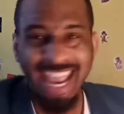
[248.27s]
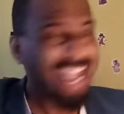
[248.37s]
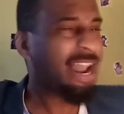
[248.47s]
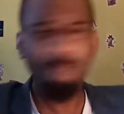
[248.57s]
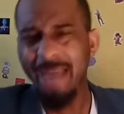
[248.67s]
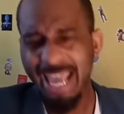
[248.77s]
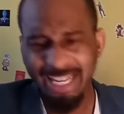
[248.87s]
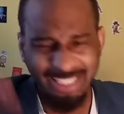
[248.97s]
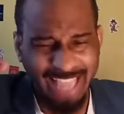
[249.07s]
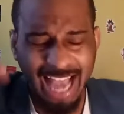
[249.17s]
and I make
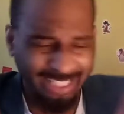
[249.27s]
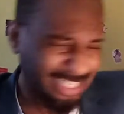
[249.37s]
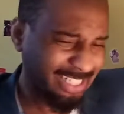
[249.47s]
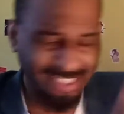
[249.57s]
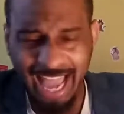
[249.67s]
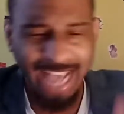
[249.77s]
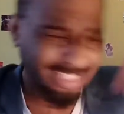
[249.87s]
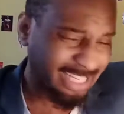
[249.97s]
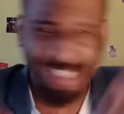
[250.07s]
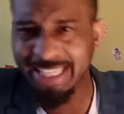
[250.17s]
stacks and
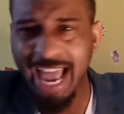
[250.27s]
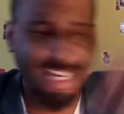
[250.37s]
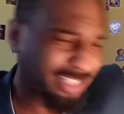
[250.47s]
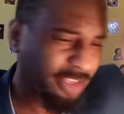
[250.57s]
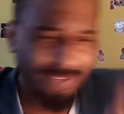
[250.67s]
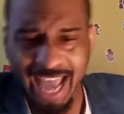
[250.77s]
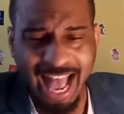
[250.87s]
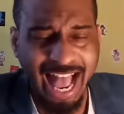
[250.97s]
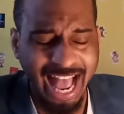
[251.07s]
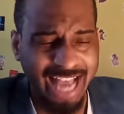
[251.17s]
stacks and stacks of
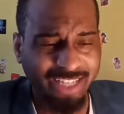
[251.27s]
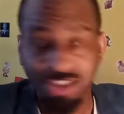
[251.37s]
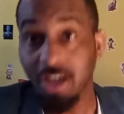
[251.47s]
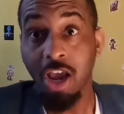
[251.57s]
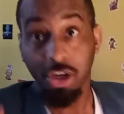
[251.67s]
cash.